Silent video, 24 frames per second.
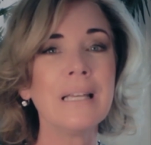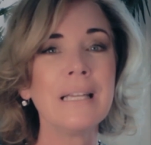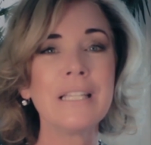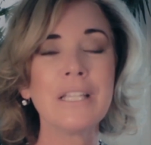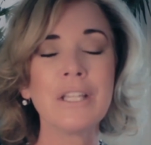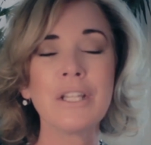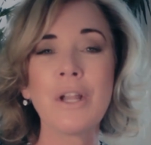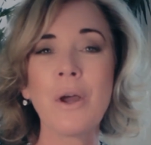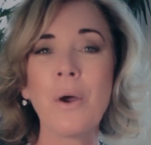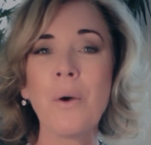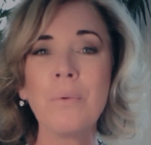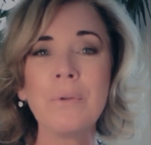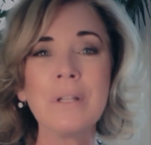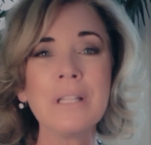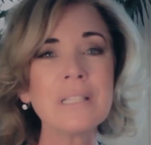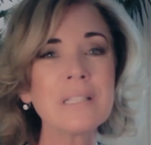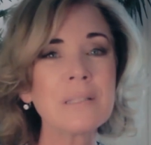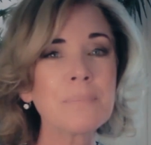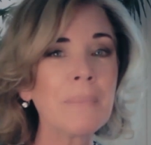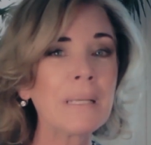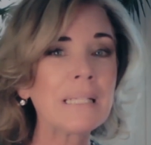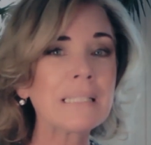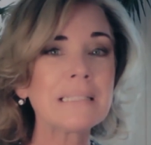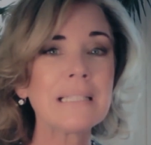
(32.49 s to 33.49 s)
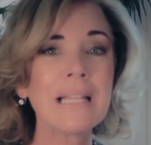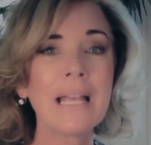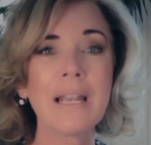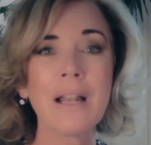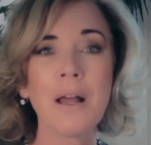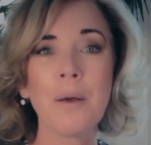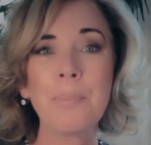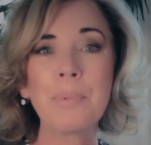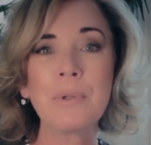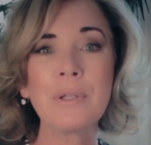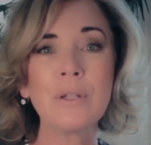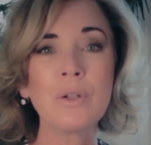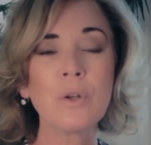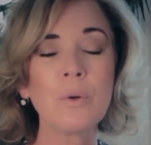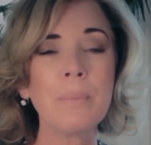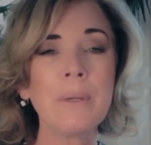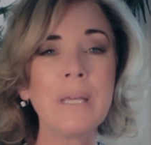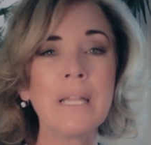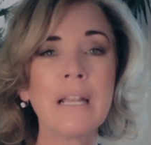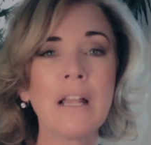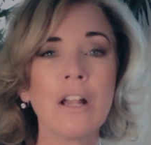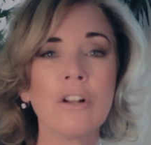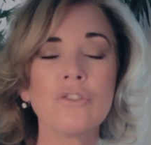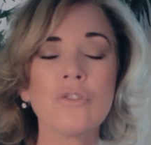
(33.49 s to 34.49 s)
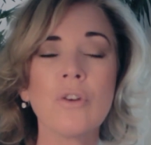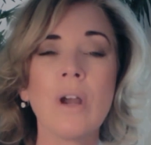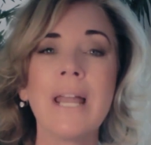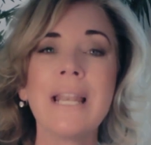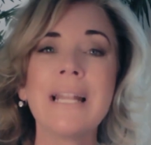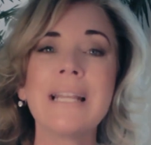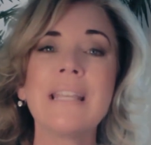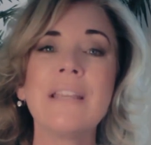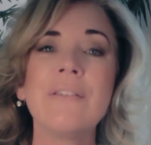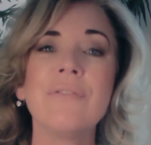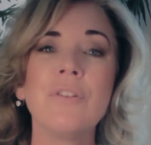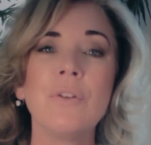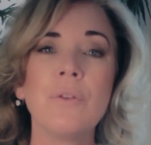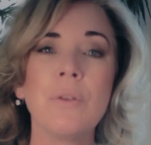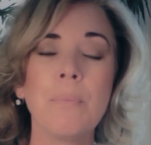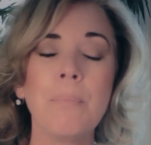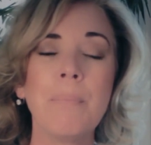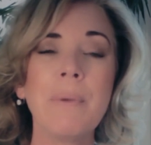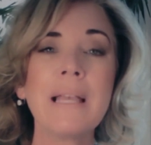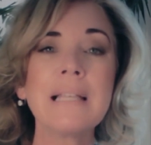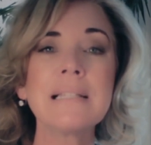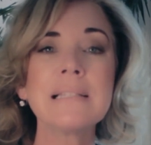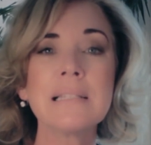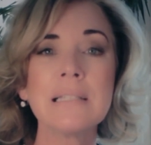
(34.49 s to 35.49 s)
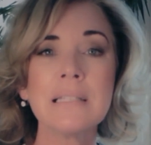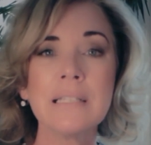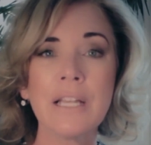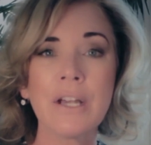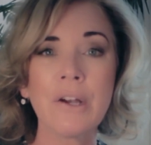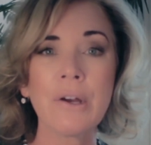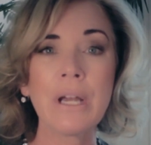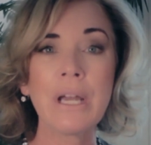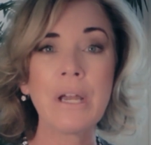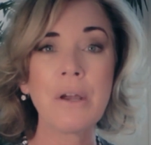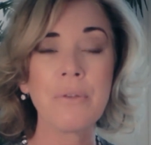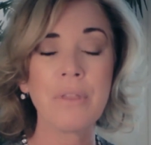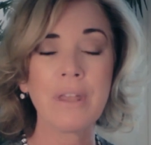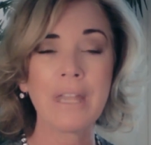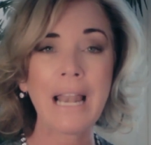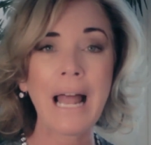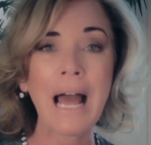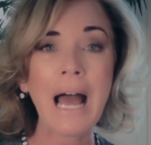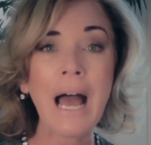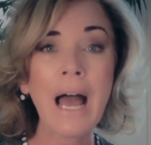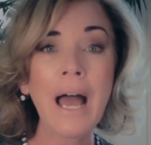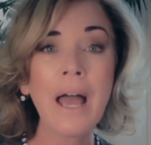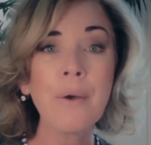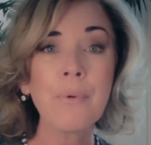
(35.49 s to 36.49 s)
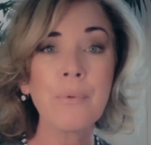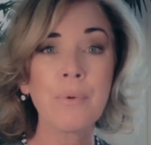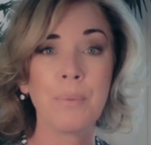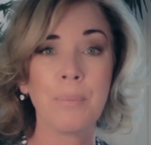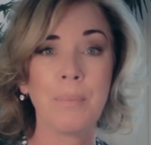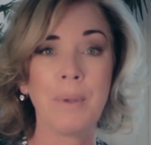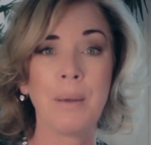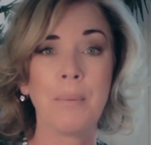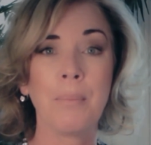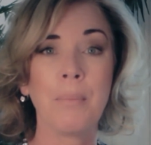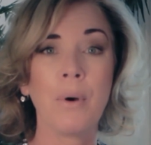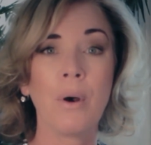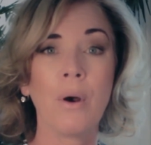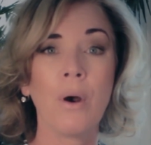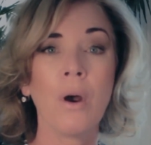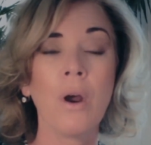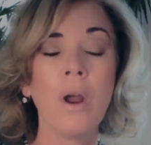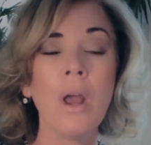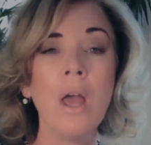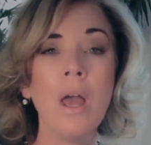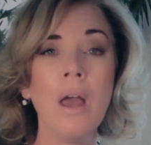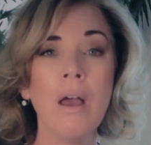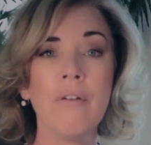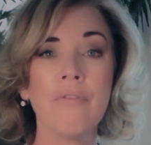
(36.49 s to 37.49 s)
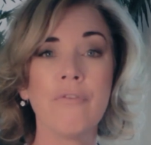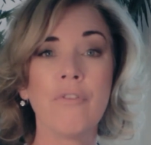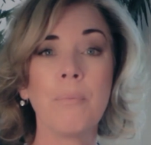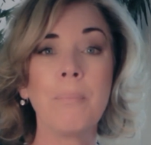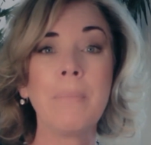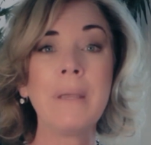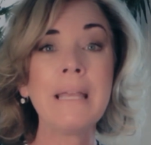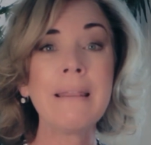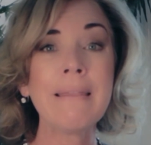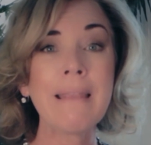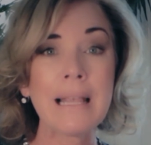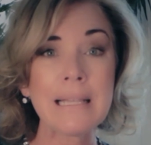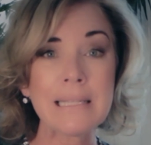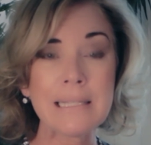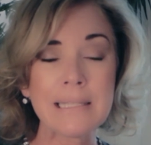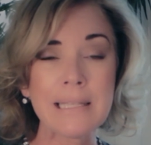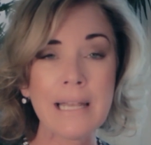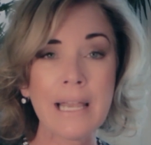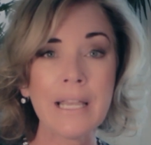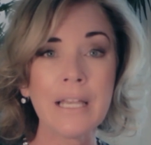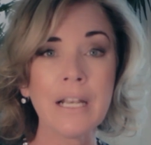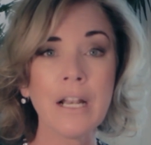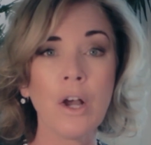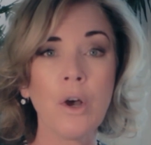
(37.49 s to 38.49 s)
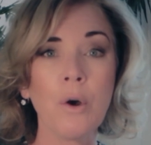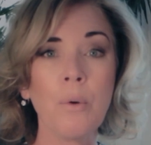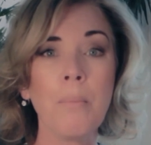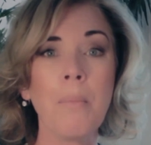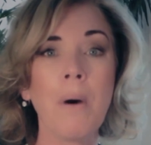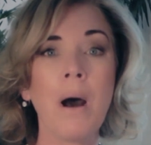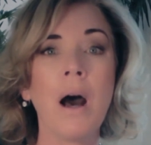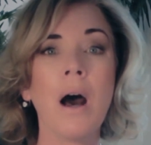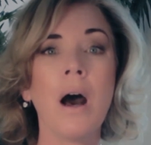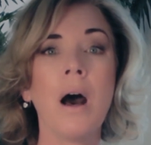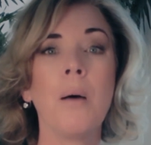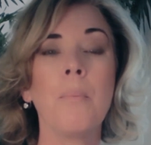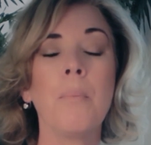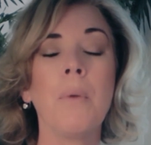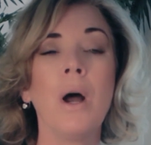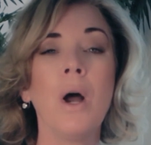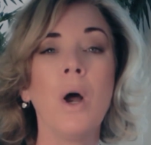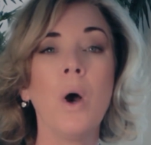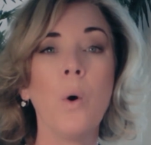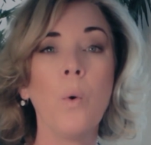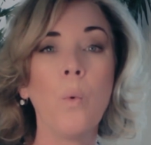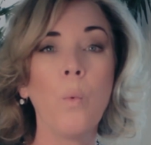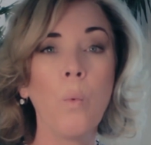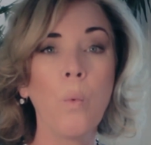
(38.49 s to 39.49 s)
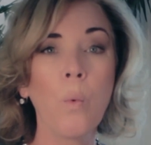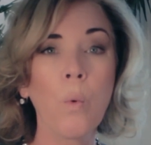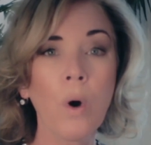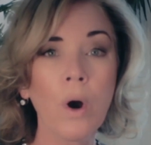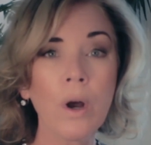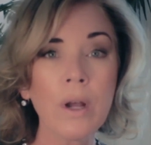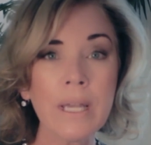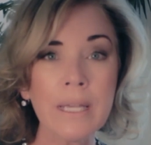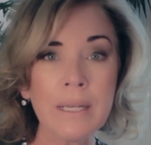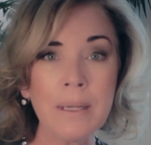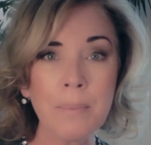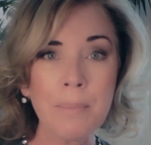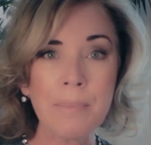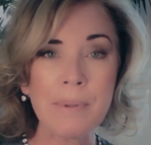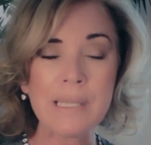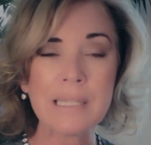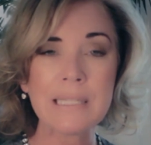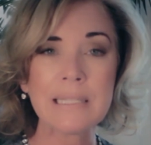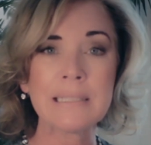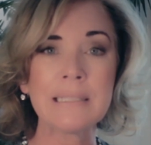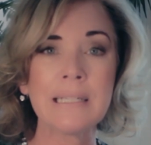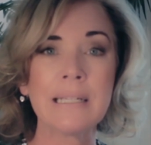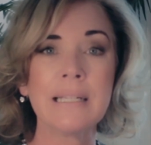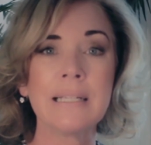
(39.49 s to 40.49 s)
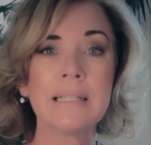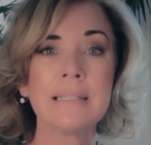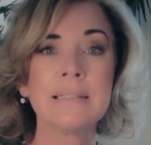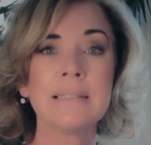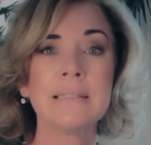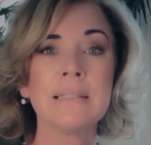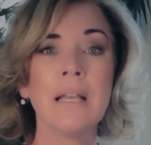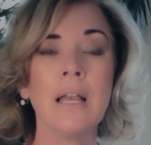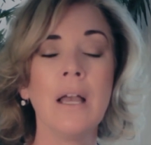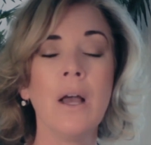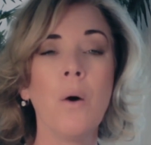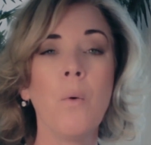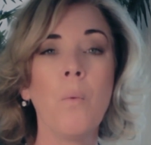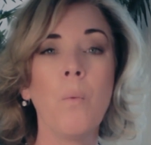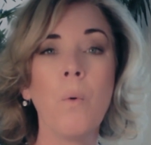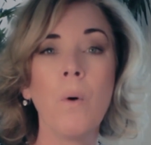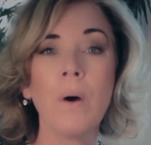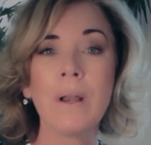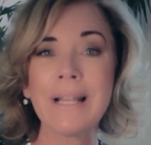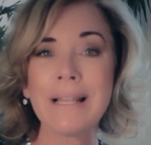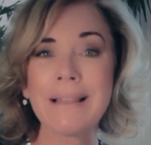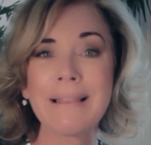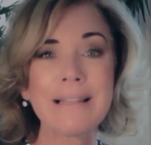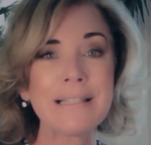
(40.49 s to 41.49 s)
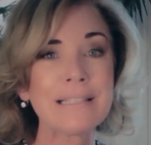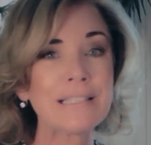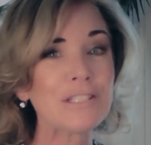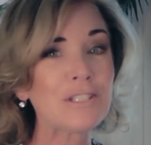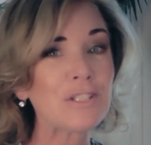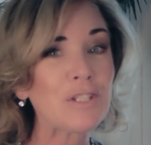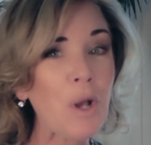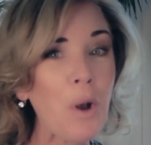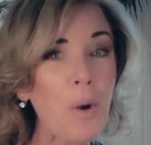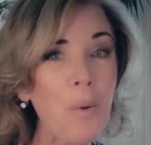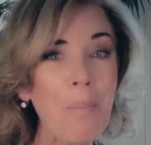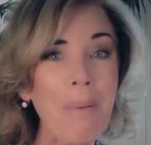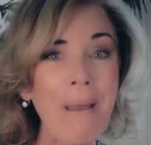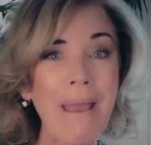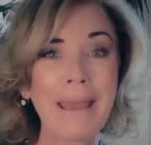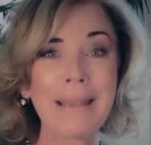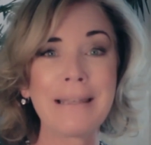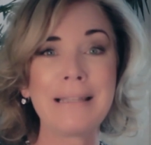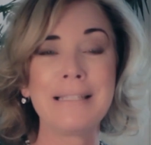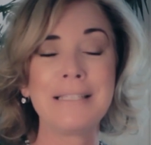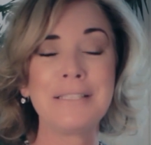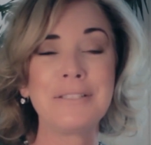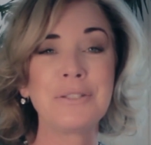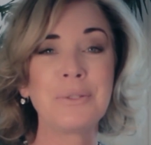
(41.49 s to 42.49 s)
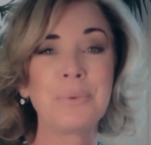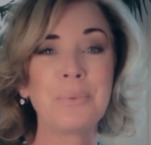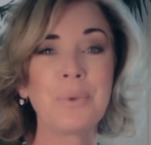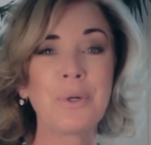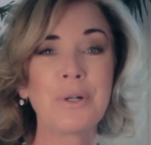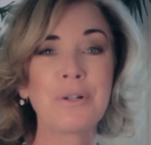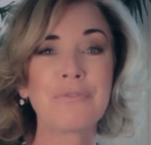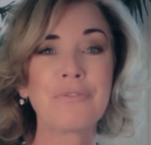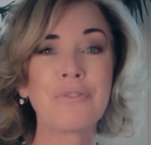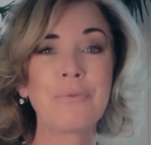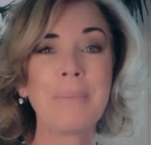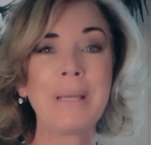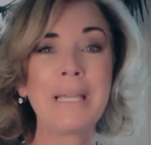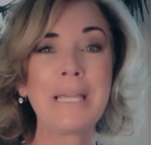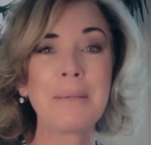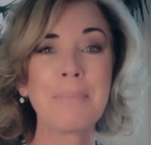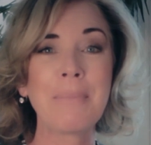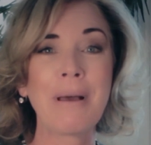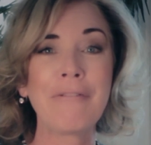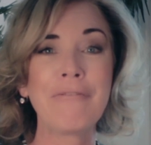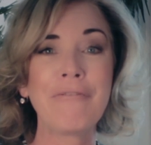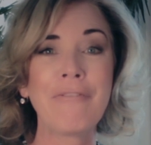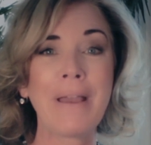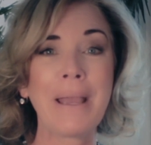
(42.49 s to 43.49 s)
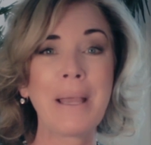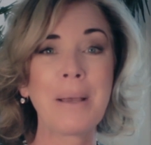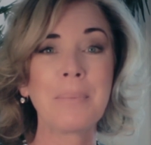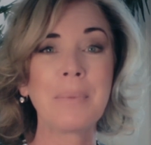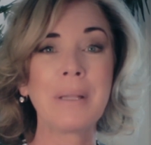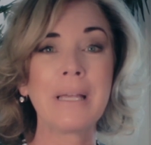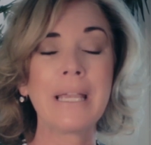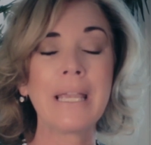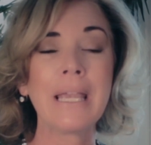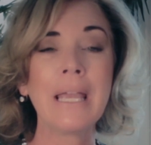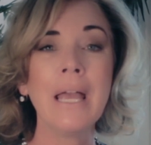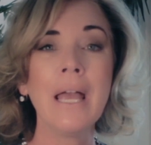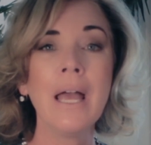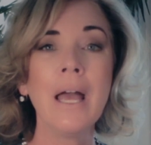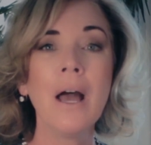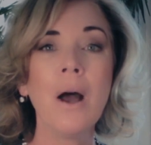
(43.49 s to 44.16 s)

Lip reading: let's mix that up a little bit, and I'll try to give you the best scenario that I remember from being that stay-at-home mom, working a business, wanting this so badly to work for me and my family.